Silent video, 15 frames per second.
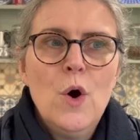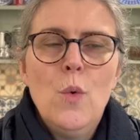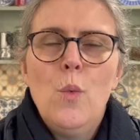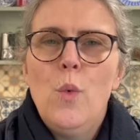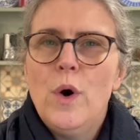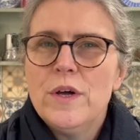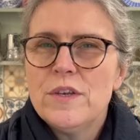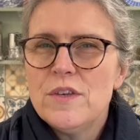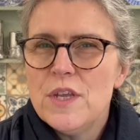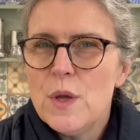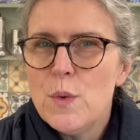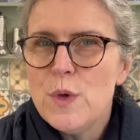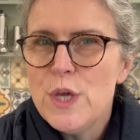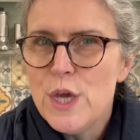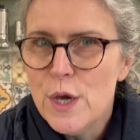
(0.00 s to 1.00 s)
What do
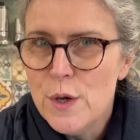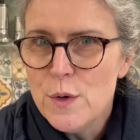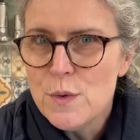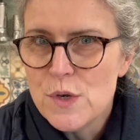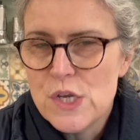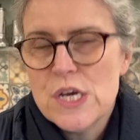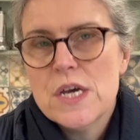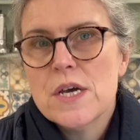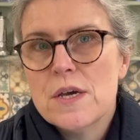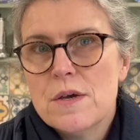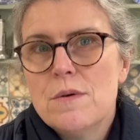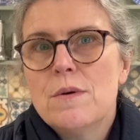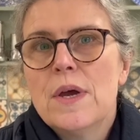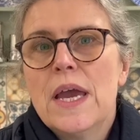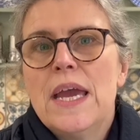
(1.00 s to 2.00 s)
you
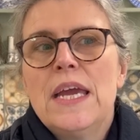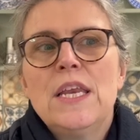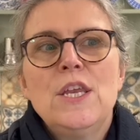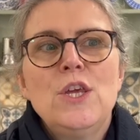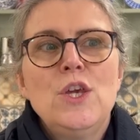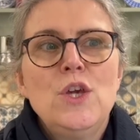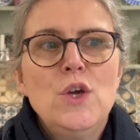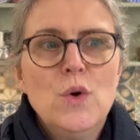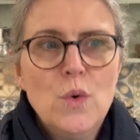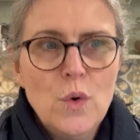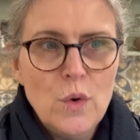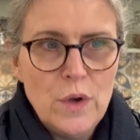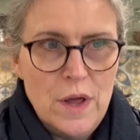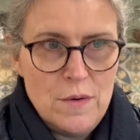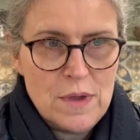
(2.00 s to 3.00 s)
do in
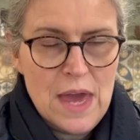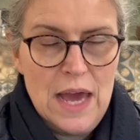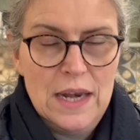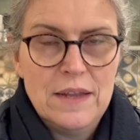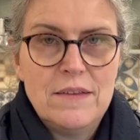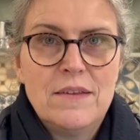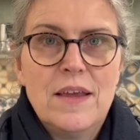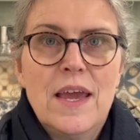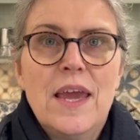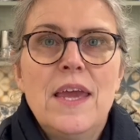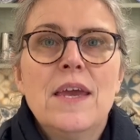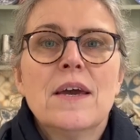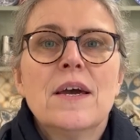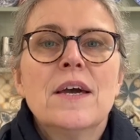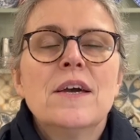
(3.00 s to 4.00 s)
your
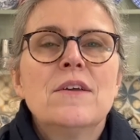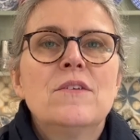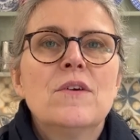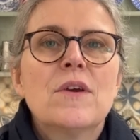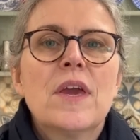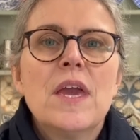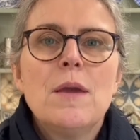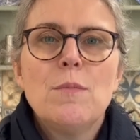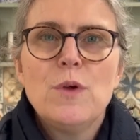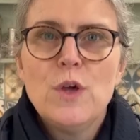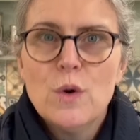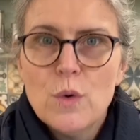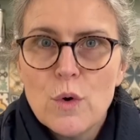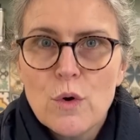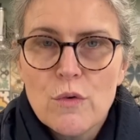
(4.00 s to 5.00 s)
locality to keep
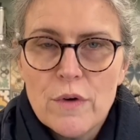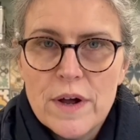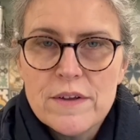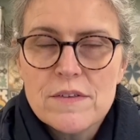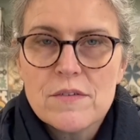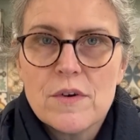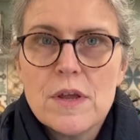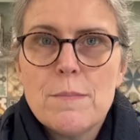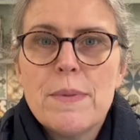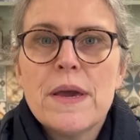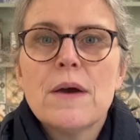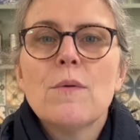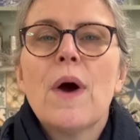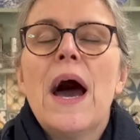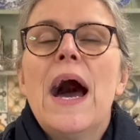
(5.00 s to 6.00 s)
your grocery
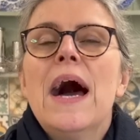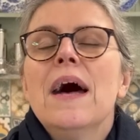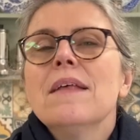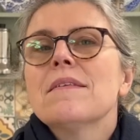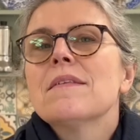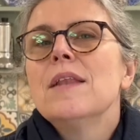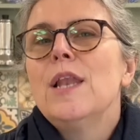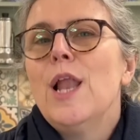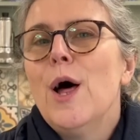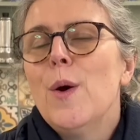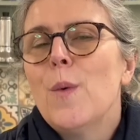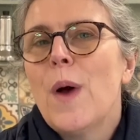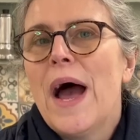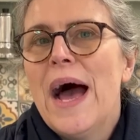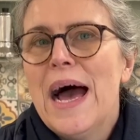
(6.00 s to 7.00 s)
bill as
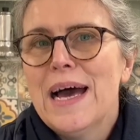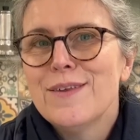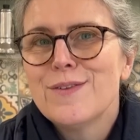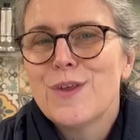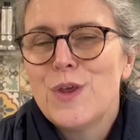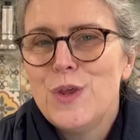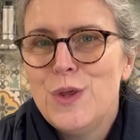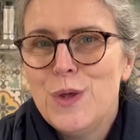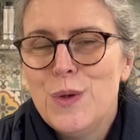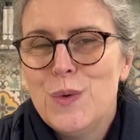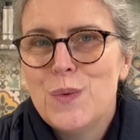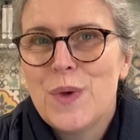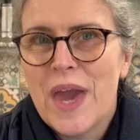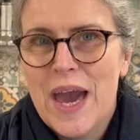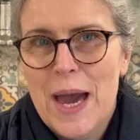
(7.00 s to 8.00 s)
low as
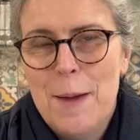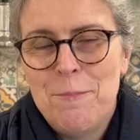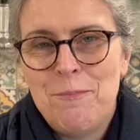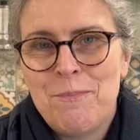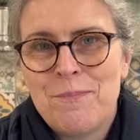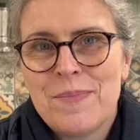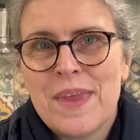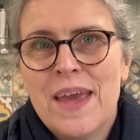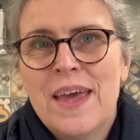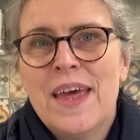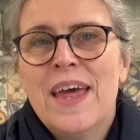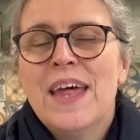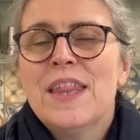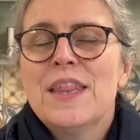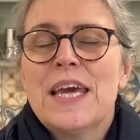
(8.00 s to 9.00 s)
you can?
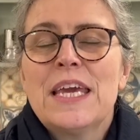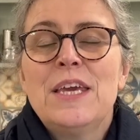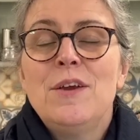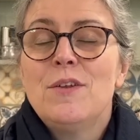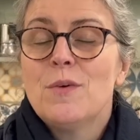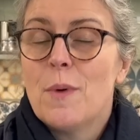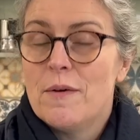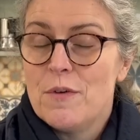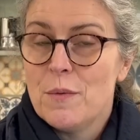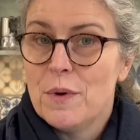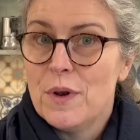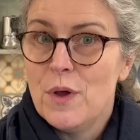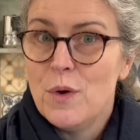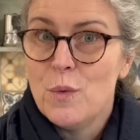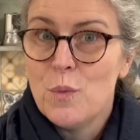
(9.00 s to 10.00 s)
Thank you to everyone who